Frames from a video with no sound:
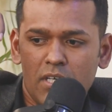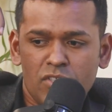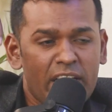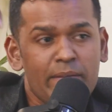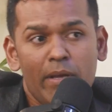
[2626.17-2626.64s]

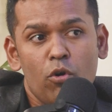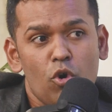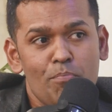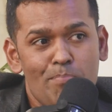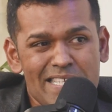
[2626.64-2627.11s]
starting my
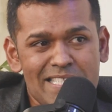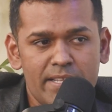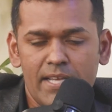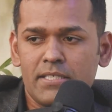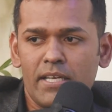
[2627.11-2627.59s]
own
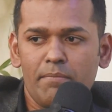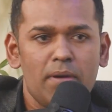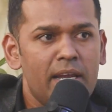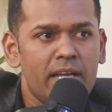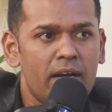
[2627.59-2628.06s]
business and
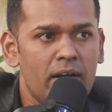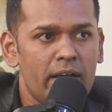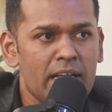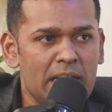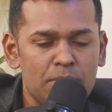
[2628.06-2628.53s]
building an
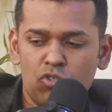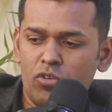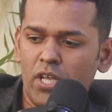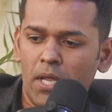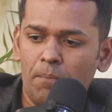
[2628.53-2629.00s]
income
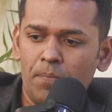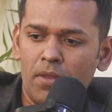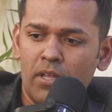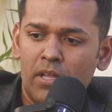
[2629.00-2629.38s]
stream,